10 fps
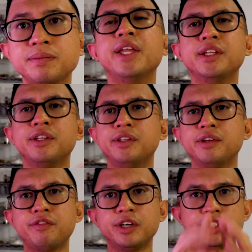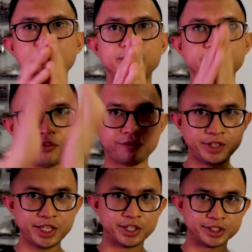and then the different types of
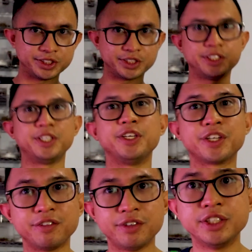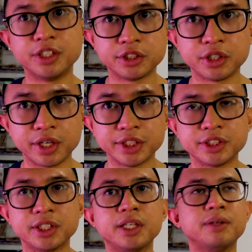feeders you can feed your tarantula.